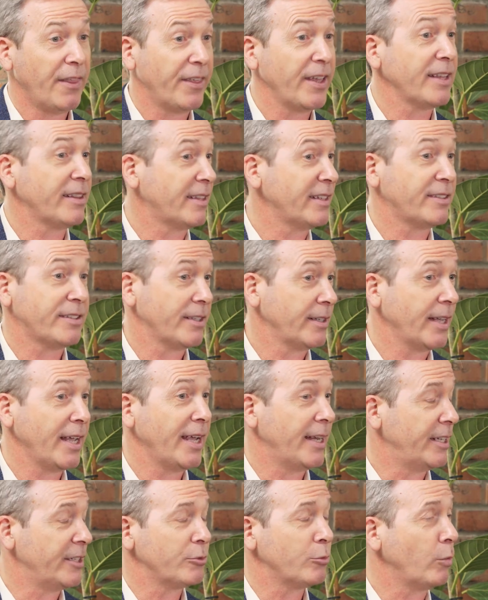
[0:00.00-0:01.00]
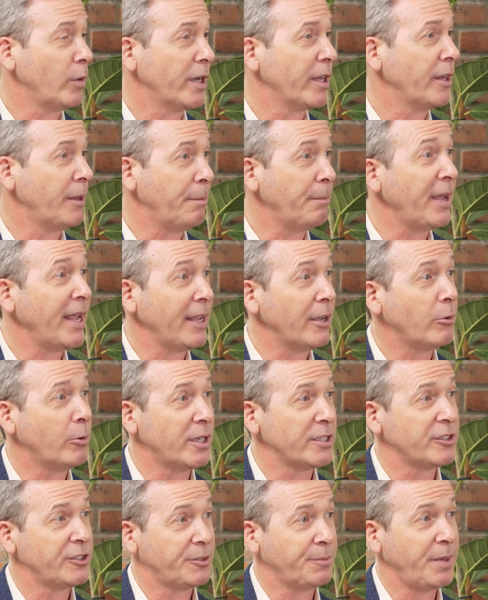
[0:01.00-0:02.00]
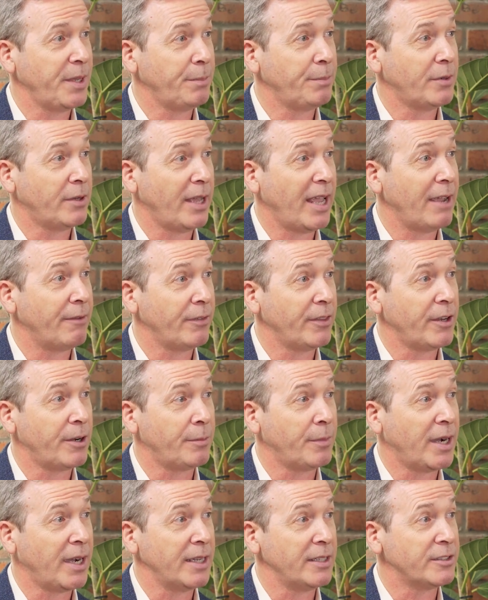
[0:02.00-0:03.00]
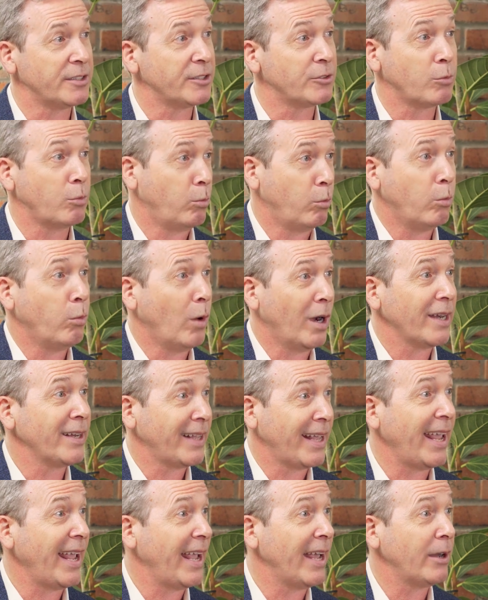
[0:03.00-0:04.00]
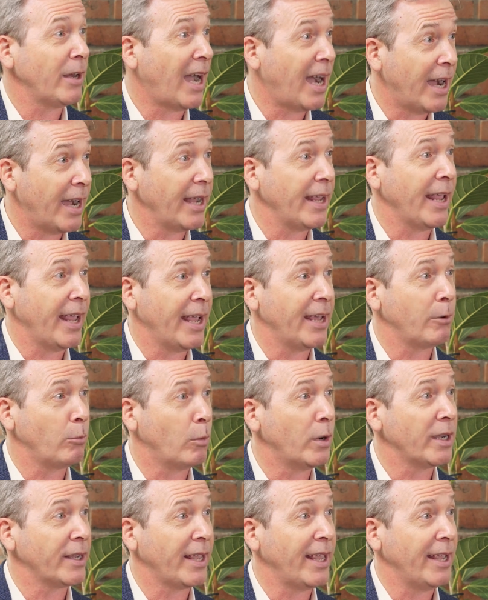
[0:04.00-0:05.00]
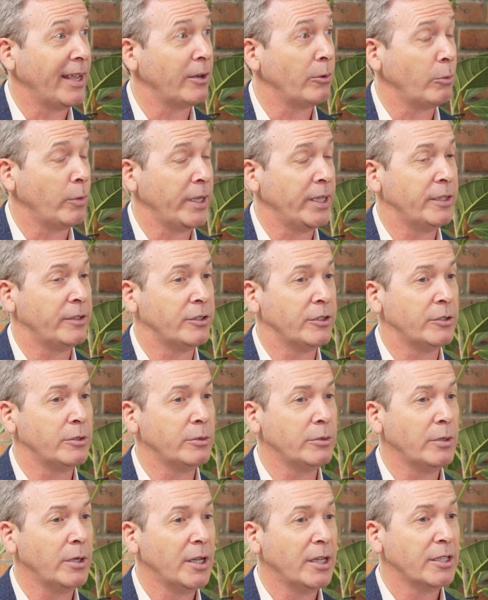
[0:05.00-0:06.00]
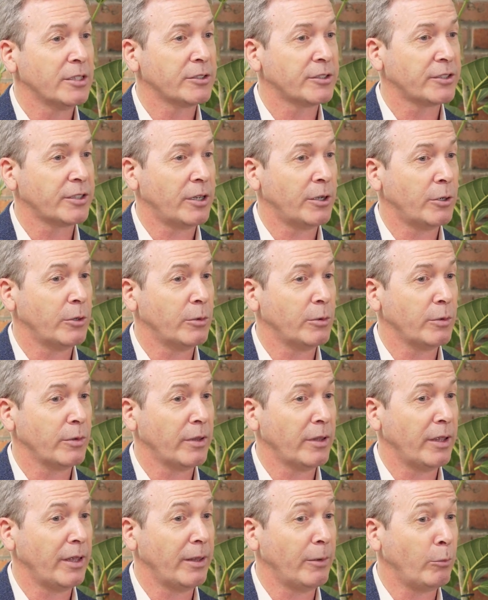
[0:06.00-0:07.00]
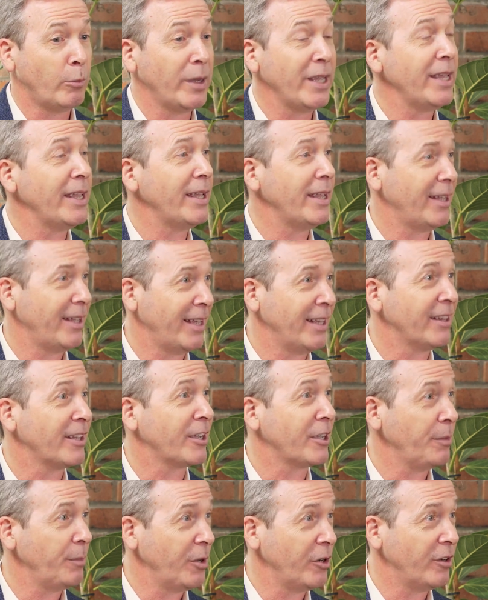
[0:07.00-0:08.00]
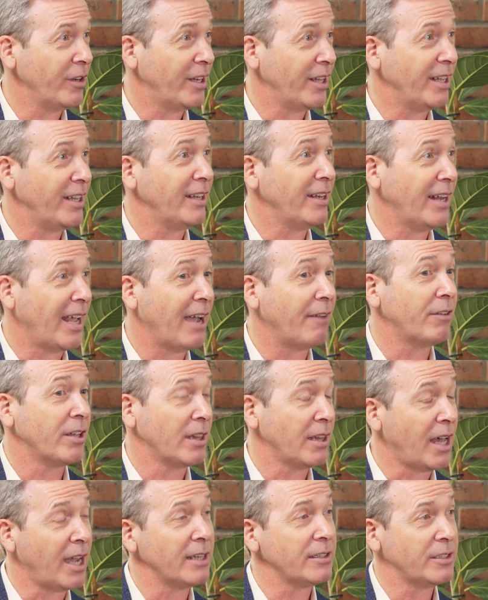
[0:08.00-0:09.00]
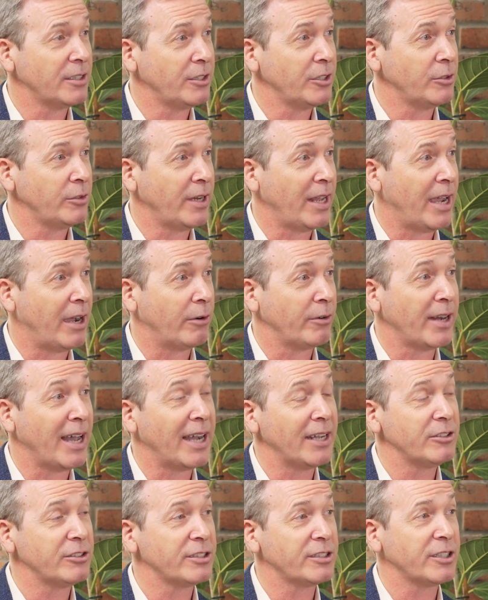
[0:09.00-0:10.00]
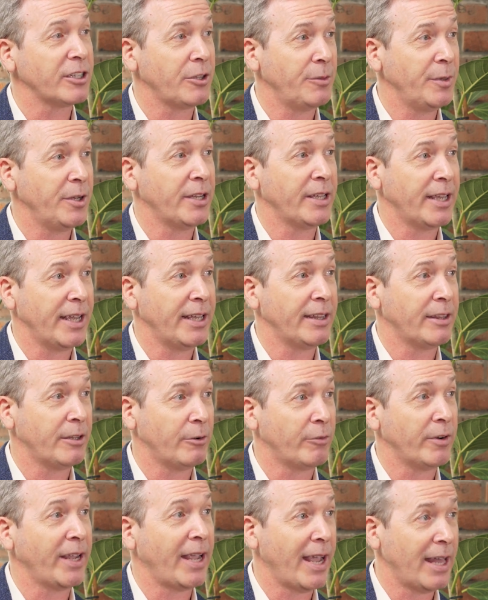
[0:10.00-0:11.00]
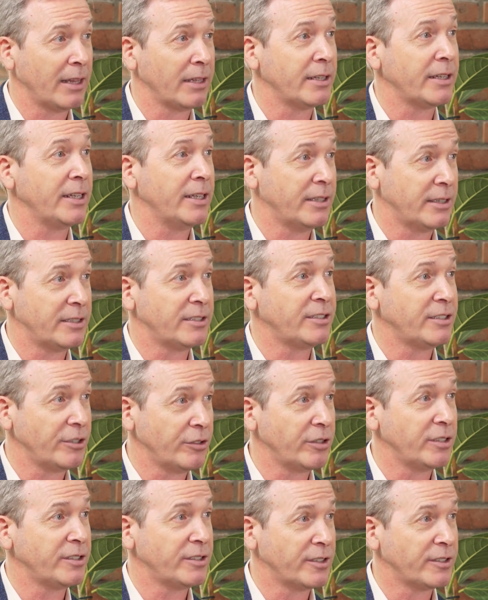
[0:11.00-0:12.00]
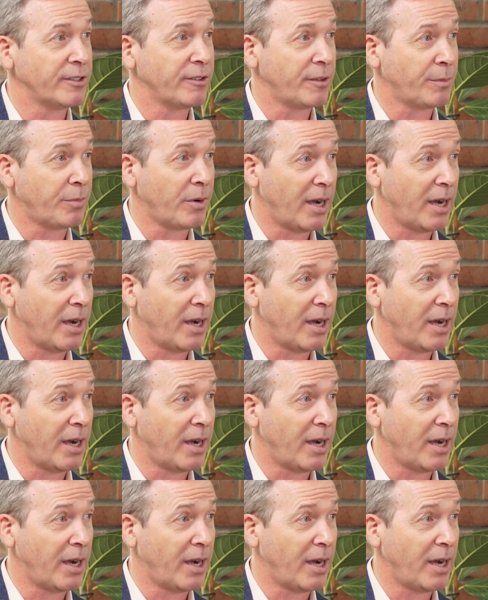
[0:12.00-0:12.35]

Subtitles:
I think this, again, is one of the main questions people have in their minds is what can I and what can we do? So we in the community have a lot to do now, not just to communicate the reality and the seriousness of the